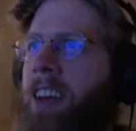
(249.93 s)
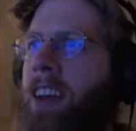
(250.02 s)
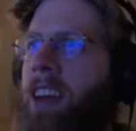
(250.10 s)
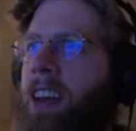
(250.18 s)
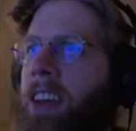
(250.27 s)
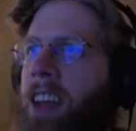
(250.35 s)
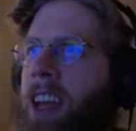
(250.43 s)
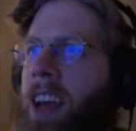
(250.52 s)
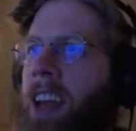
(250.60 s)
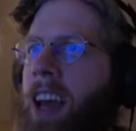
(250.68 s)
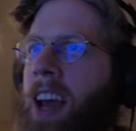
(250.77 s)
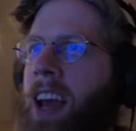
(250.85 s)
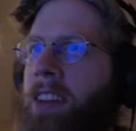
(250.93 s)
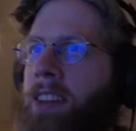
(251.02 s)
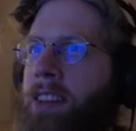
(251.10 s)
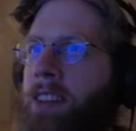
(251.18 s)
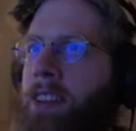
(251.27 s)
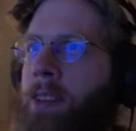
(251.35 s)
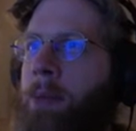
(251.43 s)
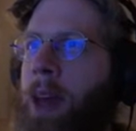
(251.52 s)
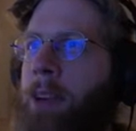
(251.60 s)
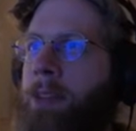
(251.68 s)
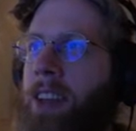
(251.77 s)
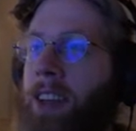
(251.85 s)
And he kind of asks the
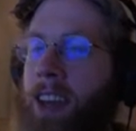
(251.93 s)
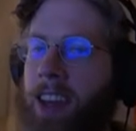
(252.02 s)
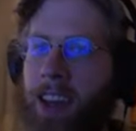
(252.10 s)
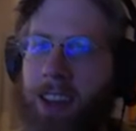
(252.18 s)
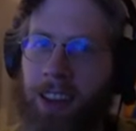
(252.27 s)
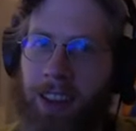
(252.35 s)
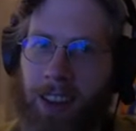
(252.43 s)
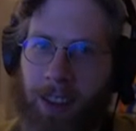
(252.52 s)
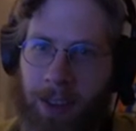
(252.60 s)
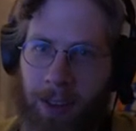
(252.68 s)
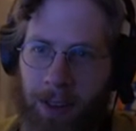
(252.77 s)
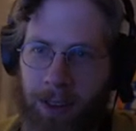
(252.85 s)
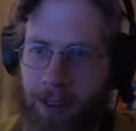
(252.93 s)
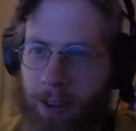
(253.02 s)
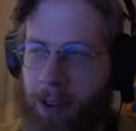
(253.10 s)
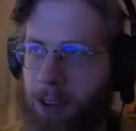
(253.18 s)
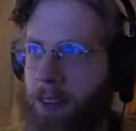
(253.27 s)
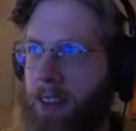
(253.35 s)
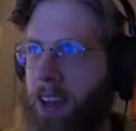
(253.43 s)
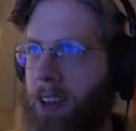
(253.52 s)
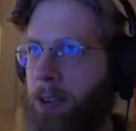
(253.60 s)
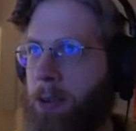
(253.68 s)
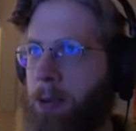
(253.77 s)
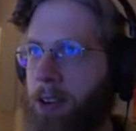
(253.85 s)
Mountain King, Lithos, Lord of the
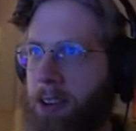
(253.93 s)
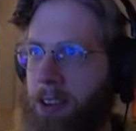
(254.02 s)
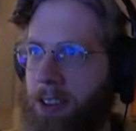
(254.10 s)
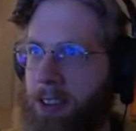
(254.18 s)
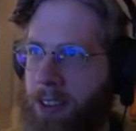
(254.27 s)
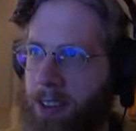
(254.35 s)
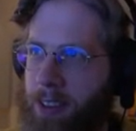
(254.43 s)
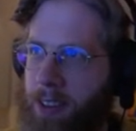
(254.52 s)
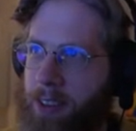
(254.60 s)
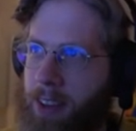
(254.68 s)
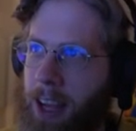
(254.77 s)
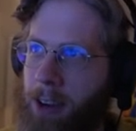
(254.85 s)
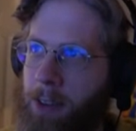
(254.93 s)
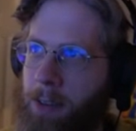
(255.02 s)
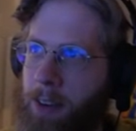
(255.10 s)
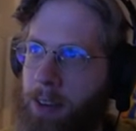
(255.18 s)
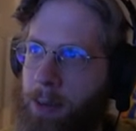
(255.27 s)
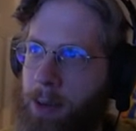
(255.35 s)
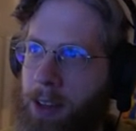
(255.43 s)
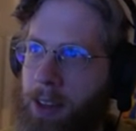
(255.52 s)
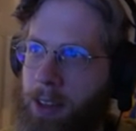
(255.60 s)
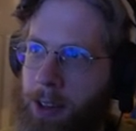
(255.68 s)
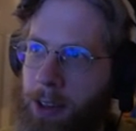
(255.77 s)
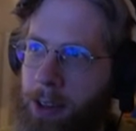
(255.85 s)
Underworld, does this sacrifice please
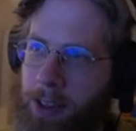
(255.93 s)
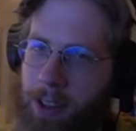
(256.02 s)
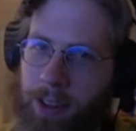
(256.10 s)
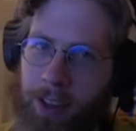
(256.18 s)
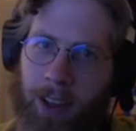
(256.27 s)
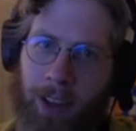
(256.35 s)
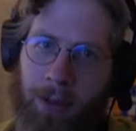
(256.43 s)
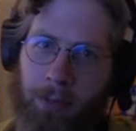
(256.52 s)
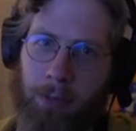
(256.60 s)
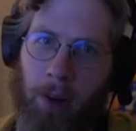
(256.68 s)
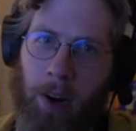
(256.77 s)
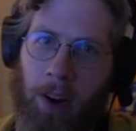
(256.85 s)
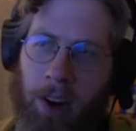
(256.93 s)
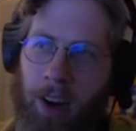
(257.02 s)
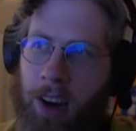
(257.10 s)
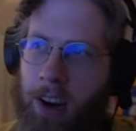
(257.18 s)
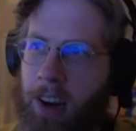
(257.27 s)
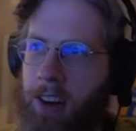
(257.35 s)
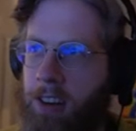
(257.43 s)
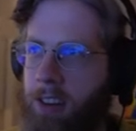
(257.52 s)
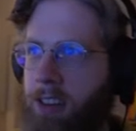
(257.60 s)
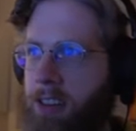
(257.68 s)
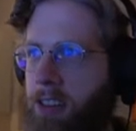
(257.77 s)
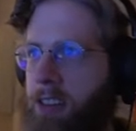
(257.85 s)
you? And he's like,
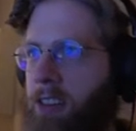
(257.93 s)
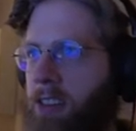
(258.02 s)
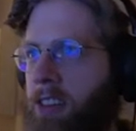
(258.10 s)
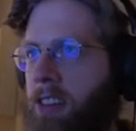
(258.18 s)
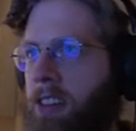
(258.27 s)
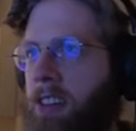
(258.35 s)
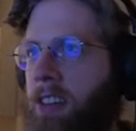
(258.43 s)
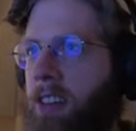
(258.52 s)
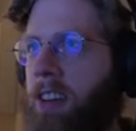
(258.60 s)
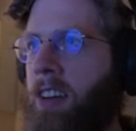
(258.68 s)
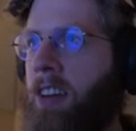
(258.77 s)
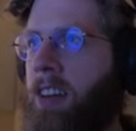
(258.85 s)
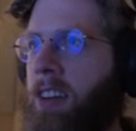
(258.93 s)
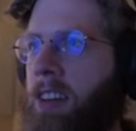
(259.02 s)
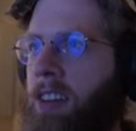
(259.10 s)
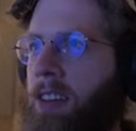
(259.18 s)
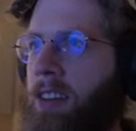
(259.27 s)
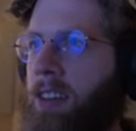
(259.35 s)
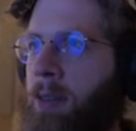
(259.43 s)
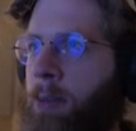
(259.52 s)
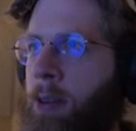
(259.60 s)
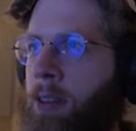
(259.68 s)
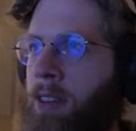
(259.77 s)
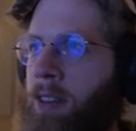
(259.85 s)
Brr. This
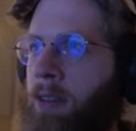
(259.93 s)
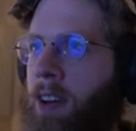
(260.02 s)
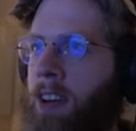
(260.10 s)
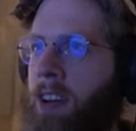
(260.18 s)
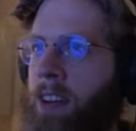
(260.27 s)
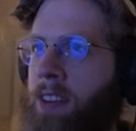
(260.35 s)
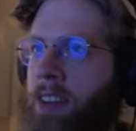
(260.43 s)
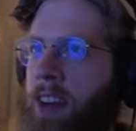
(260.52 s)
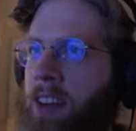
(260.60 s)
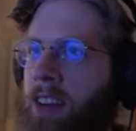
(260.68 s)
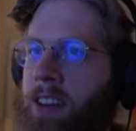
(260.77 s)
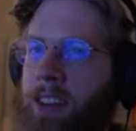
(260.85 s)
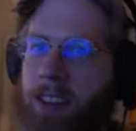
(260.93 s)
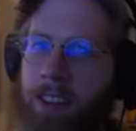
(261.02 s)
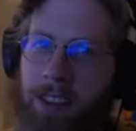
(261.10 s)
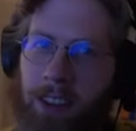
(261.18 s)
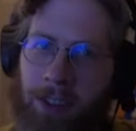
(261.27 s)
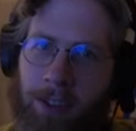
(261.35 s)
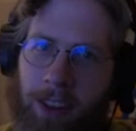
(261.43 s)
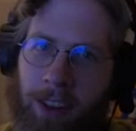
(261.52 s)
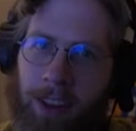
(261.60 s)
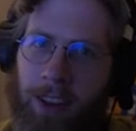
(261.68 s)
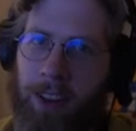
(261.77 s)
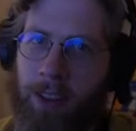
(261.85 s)
person's very excited to
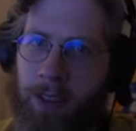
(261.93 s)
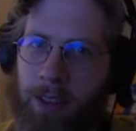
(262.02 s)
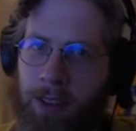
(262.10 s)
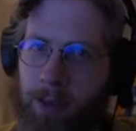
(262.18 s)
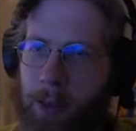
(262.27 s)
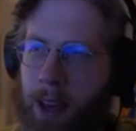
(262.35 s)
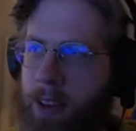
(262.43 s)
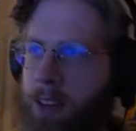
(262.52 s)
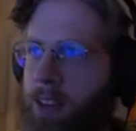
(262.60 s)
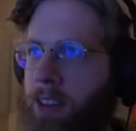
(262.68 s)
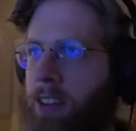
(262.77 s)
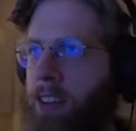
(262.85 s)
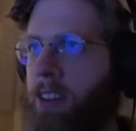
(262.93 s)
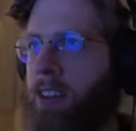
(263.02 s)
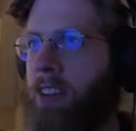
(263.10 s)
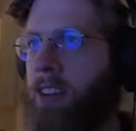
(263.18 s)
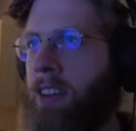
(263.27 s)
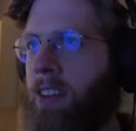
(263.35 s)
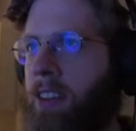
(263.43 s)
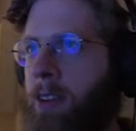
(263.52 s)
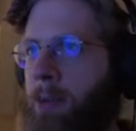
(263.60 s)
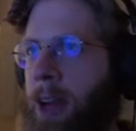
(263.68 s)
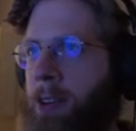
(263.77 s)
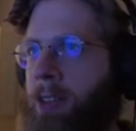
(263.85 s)
greet his master, the
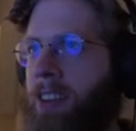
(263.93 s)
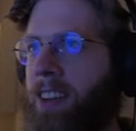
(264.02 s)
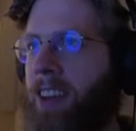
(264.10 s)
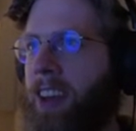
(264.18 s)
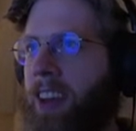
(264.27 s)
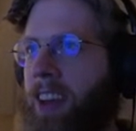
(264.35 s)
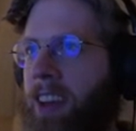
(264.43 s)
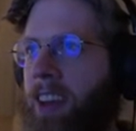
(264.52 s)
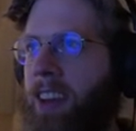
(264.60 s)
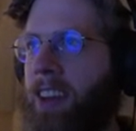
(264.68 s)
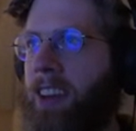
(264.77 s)
Mountain King.